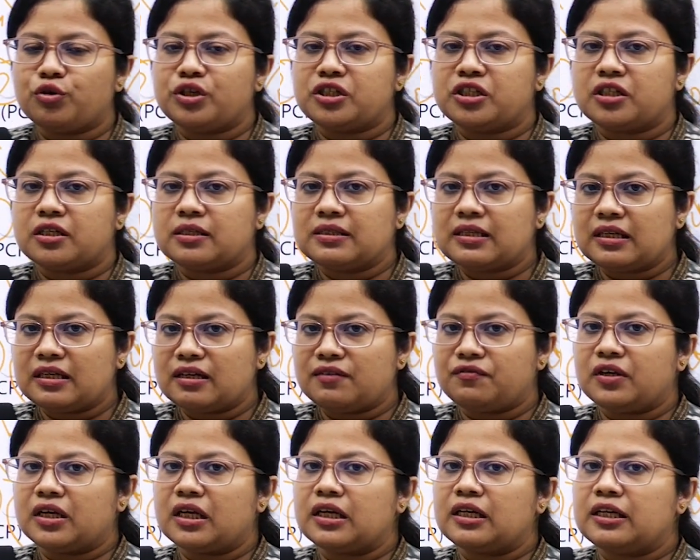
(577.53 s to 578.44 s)
which is
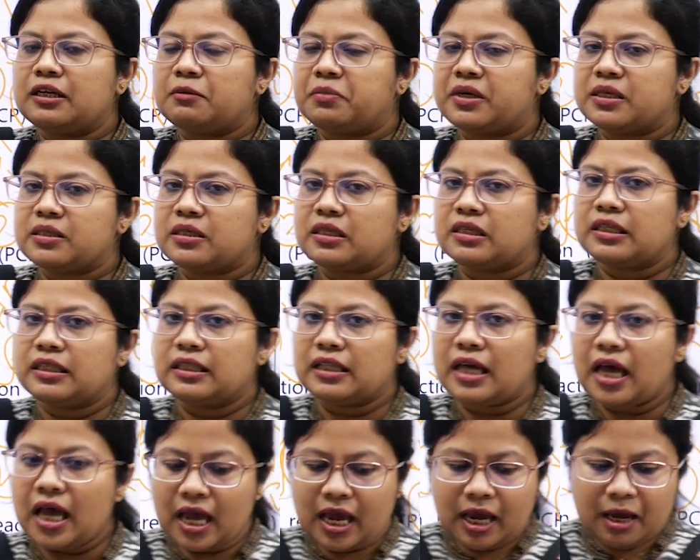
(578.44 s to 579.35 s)
significantly present in
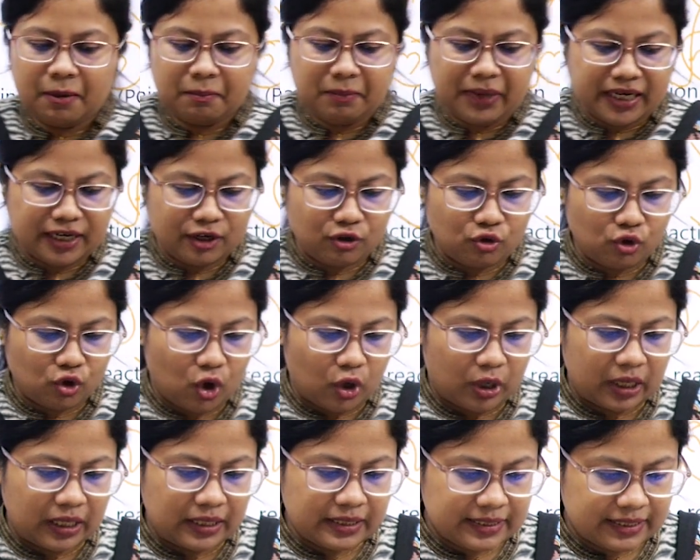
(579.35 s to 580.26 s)
the
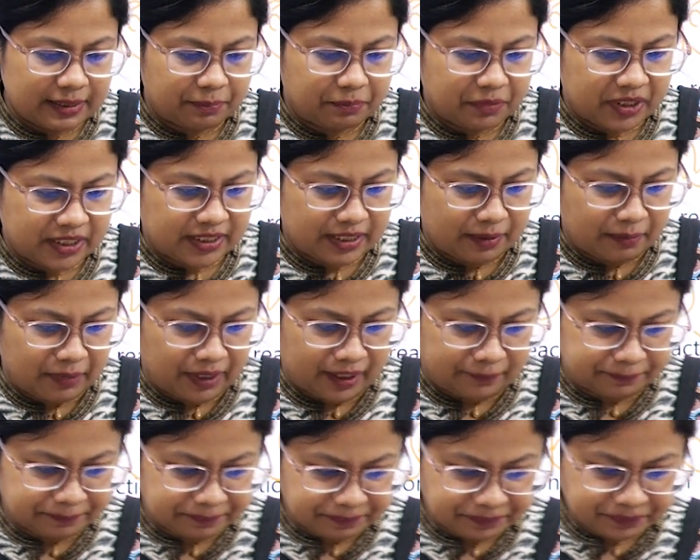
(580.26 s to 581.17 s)
meningococcal
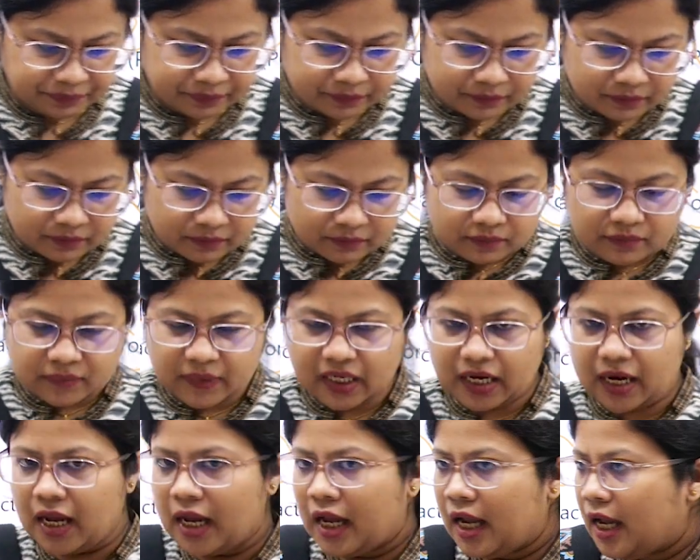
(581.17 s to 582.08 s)
septicemia.
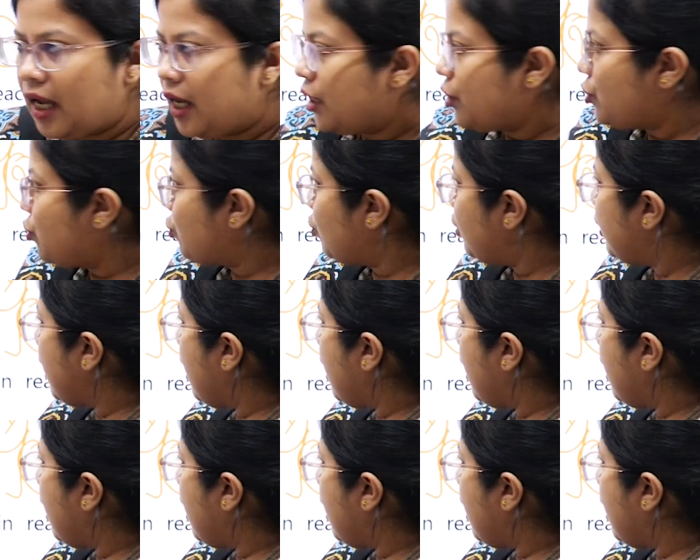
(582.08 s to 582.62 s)
So